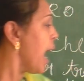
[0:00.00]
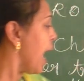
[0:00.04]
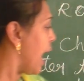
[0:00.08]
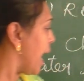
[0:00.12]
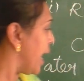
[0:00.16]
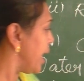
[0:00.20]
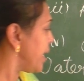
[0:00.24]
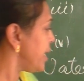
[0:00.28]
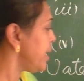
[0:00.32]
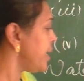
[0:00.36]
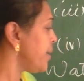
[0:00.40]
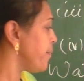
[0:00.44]

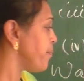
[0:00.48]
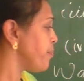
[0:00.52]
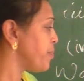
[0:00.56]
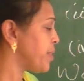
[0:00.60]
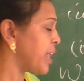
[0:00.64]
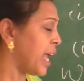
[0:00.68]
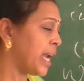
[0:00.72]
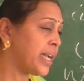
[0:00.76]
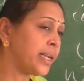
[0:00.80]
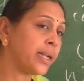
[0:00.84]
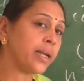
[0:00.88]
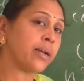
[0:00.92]
and
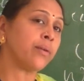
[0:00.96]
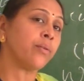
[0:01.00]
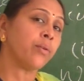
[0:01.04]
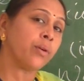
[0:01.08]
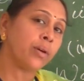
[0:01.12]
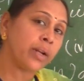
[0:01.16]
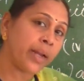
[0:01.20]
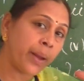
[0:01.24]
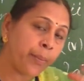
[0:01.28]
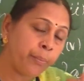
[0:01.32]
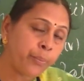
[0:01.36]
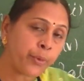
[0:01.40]

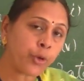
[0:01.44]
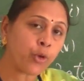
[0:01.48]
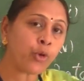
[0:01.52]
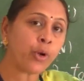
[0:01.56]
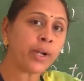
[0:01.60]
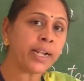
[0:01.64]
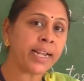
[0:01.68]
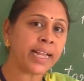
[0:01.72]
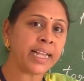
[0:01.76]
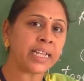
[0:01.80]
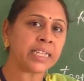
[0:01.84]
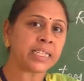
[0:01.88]
that
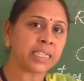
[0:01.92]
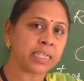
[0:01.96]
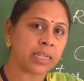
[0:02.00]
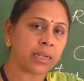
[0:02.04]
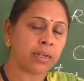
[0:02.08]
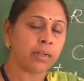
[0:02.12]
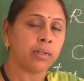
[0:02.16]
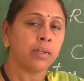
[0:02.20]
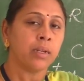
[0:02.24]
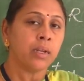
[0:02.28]
impurities,